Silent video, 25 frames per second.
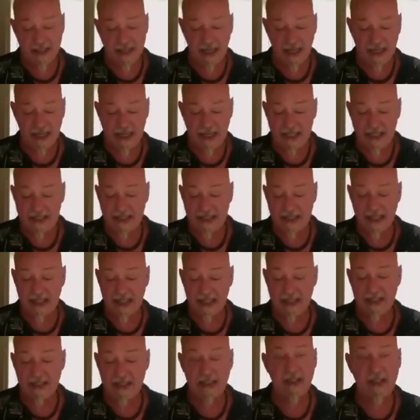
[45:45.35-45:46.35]
Uh, he
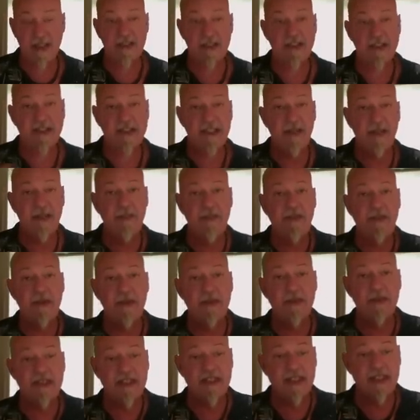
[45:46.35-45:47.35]
said your
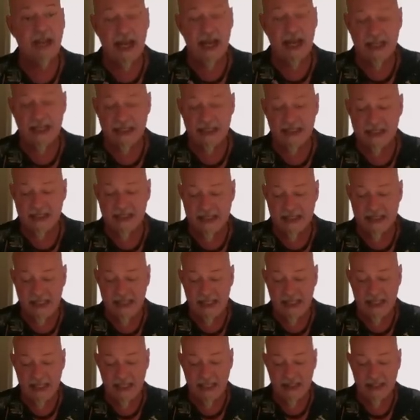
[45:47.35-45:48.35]
symptom is not a
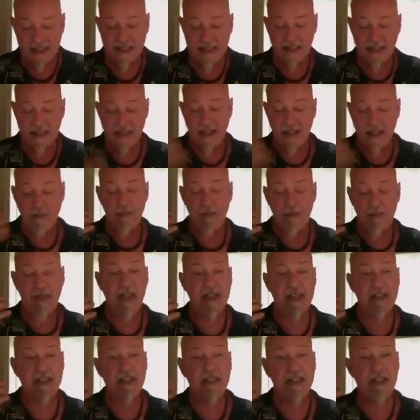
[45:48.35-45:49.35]
disease
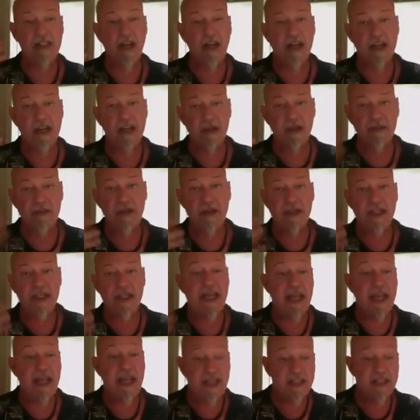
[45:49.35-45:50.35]
it's a
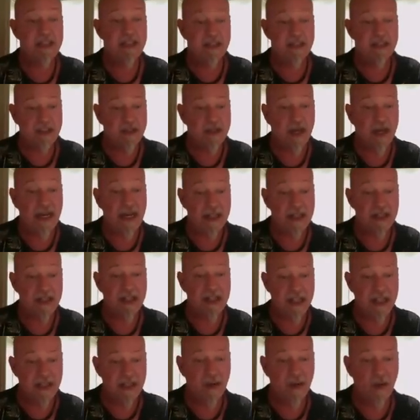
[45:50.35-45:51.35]
communication
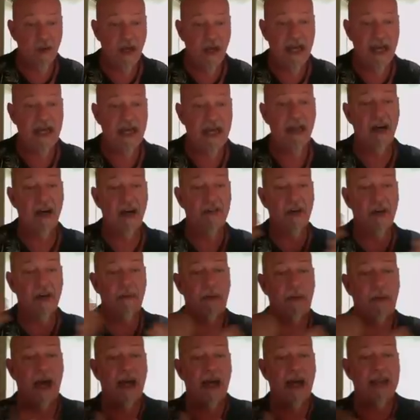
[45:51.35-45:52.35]
strategy in a way right. of your
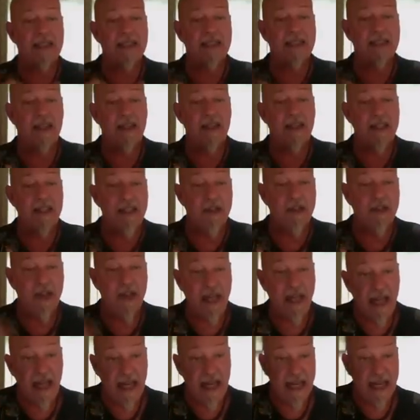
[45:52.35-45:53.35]
body telling you,
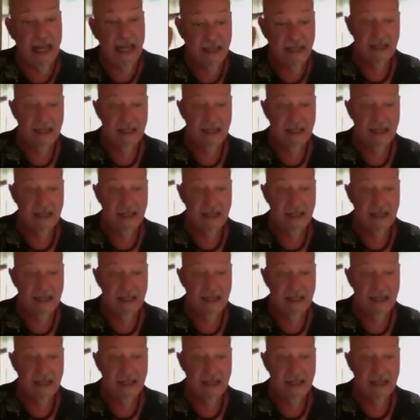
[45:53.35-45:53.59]
hey,